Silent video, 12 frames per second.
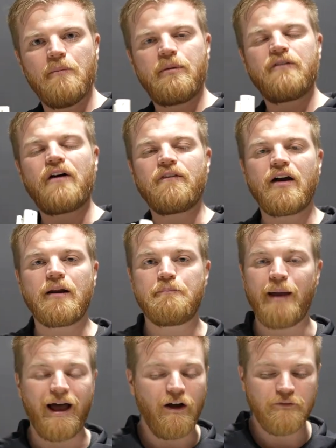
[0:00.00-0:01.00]
But if I've got a
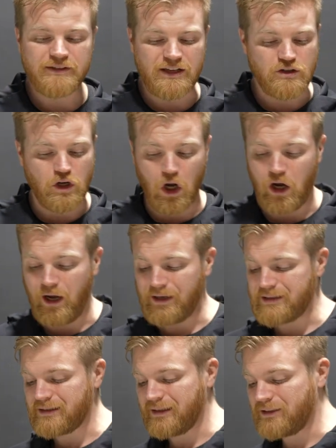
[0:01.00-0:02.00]
pelvis that's
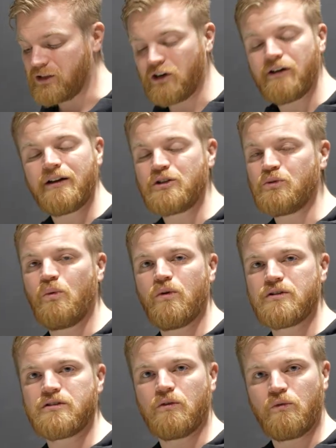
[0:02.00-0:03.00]
constantly turning
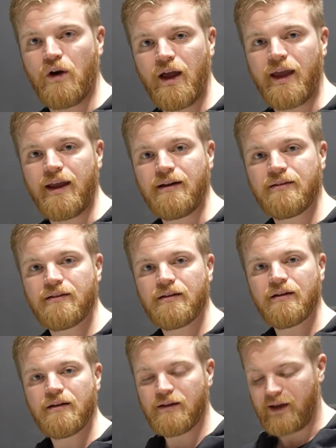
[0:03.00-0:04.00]
towards the right,
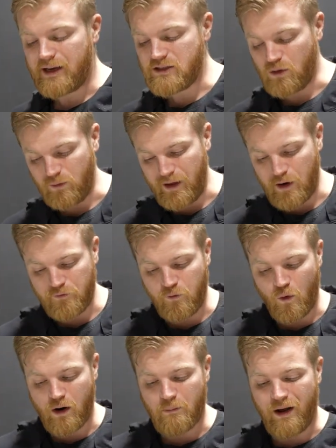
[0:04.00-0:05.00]
and so
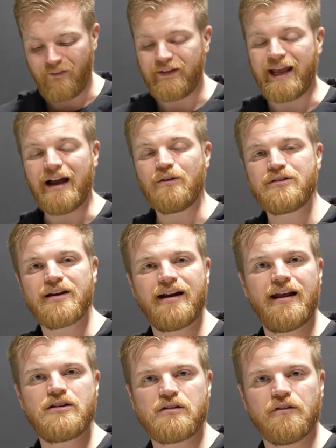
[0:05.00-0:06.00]
therefore I'm on the
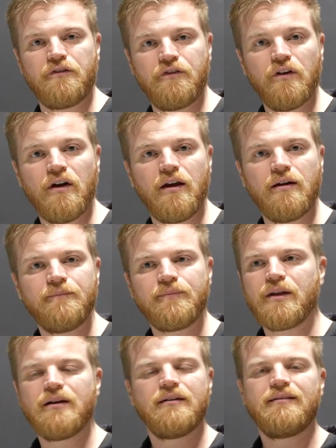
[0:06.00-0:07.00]
outside edge of the foot,
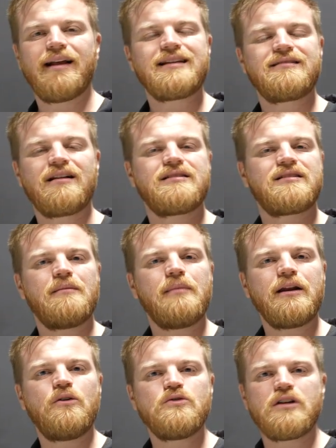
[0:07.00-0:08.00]
that's not
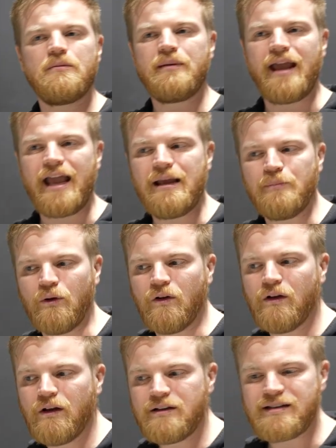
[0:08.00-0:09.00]
somebody who's going to be
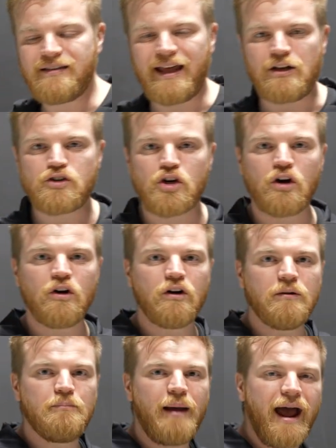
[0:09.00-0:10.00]
able to then
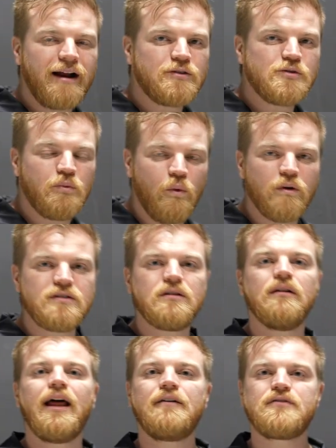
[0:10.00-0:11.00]
turn back towards
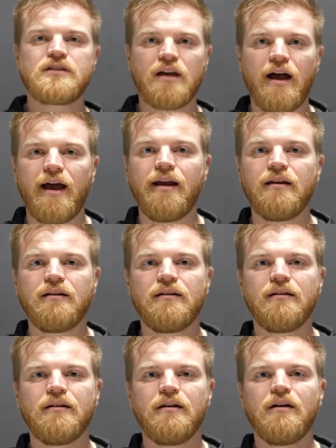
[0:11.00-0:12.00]
the left side.
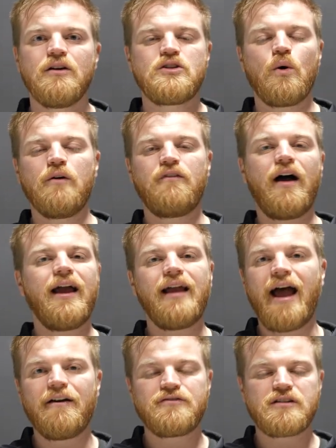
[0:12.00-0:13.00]
So if I
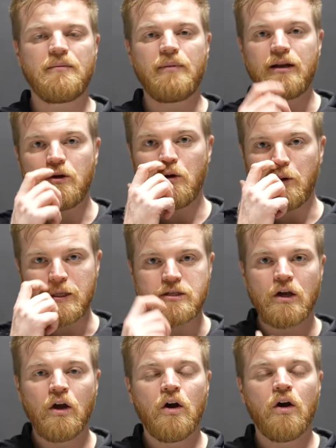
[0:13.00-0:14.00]
have somebody who is